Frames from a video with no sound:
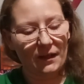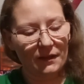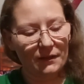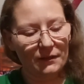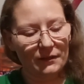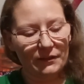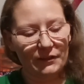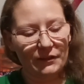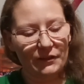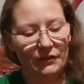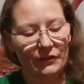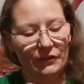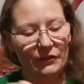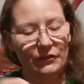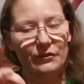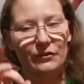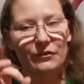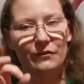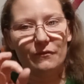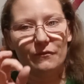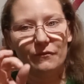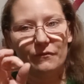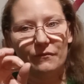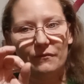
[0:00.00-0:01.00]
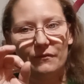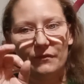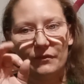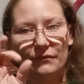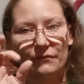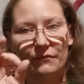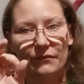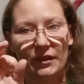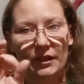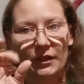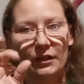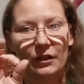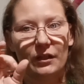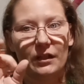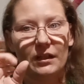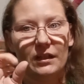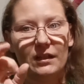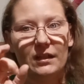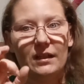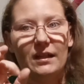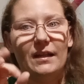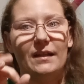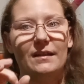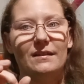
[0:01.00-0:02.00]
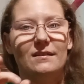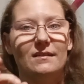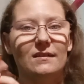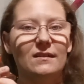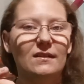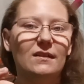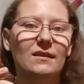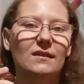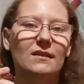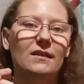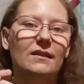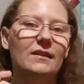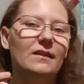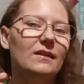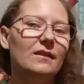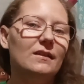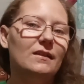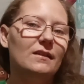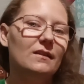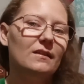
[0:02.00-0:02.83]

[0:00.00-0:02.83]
and you use your fingernail accidentally,